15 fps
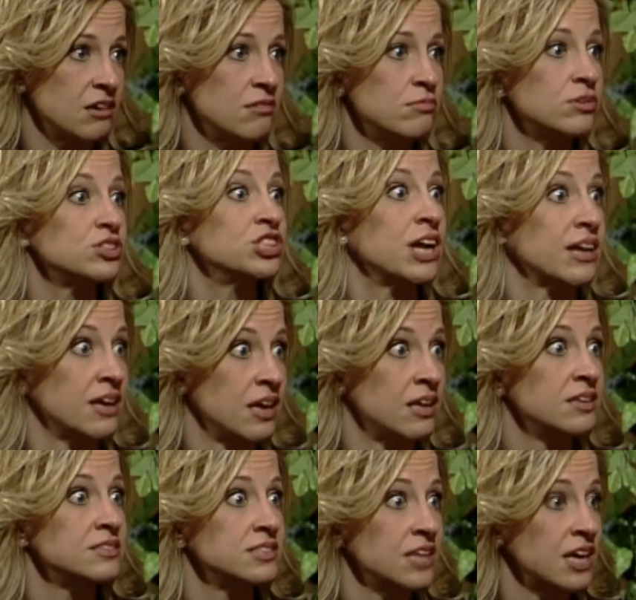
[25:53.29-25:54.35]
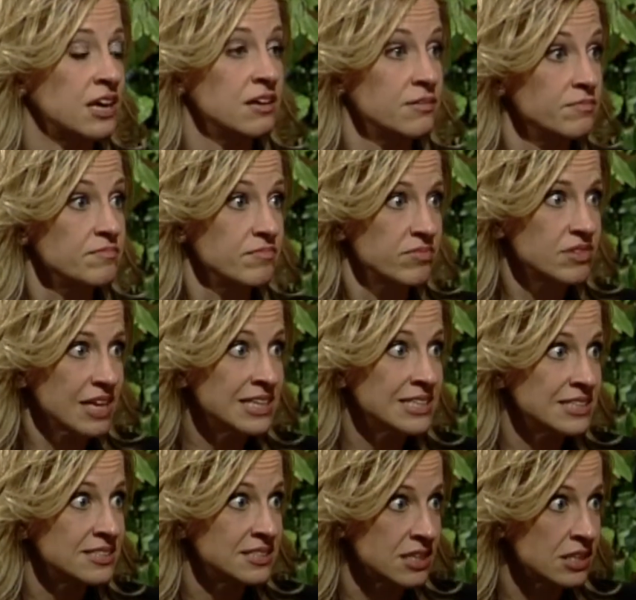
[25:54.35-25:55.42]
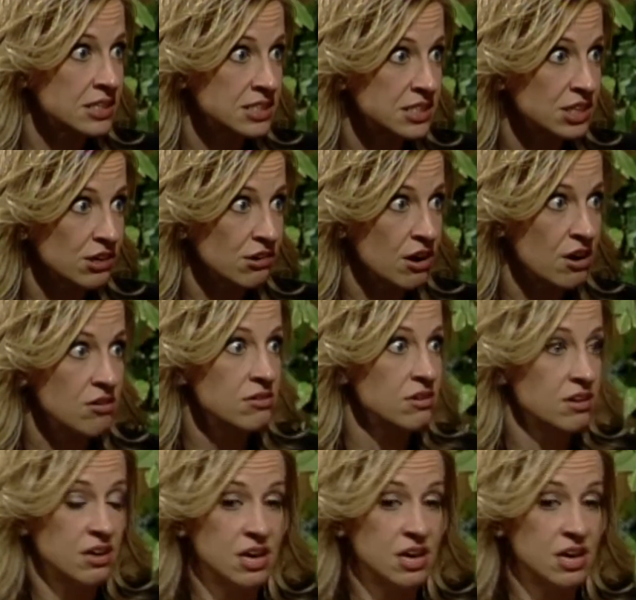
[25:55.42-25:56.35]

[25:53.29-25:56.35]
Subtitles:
we'll check in and say, is it still a 0?